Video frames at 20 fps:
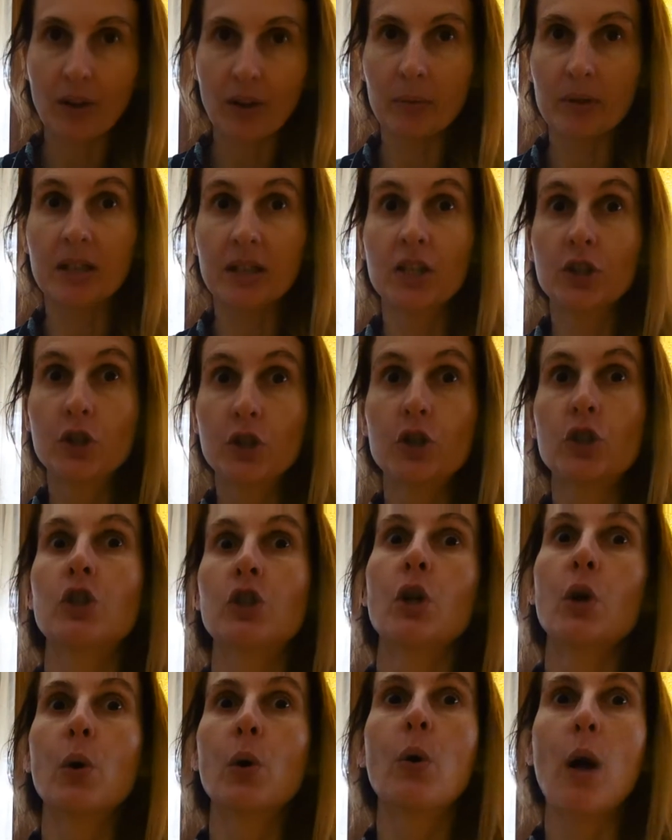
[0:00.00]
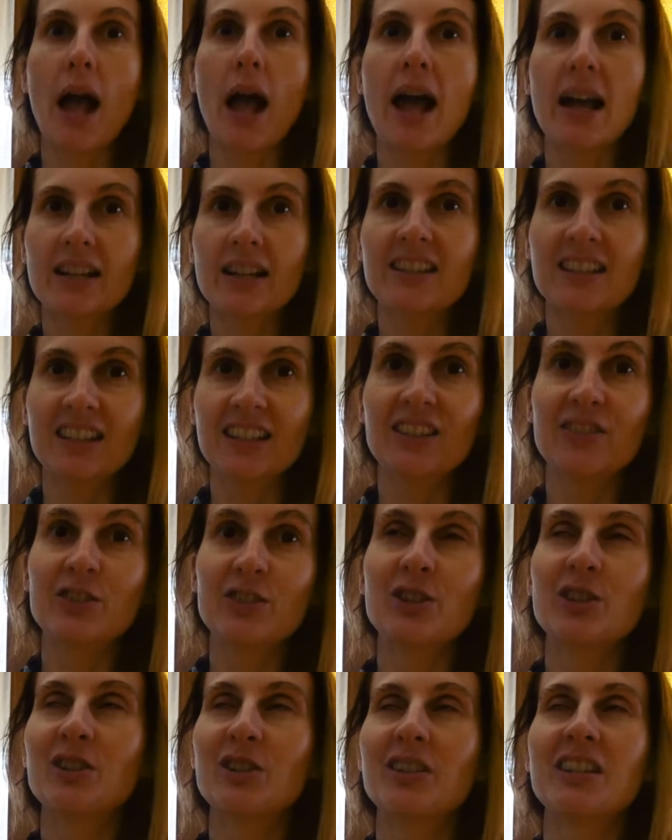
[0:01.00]
but he's so active,
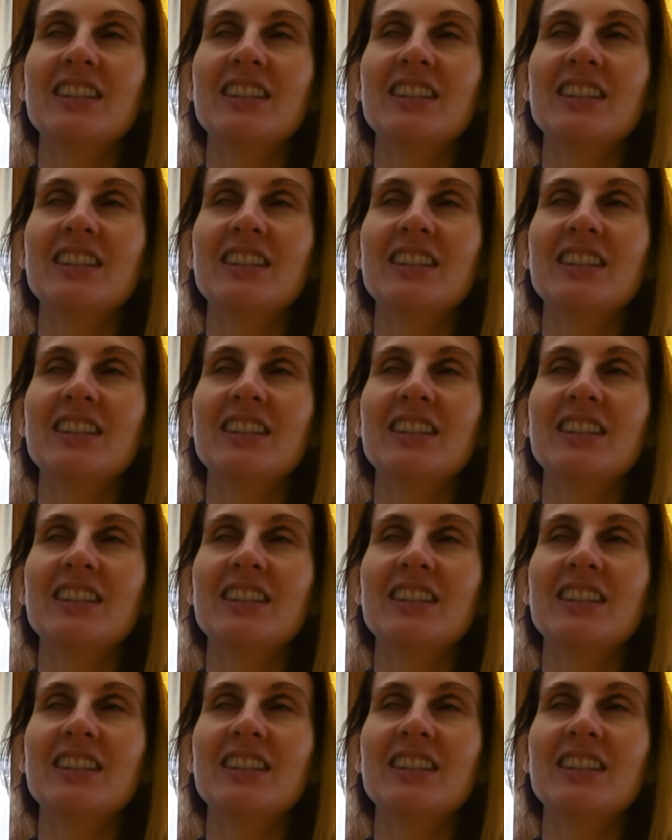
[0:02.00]
you know,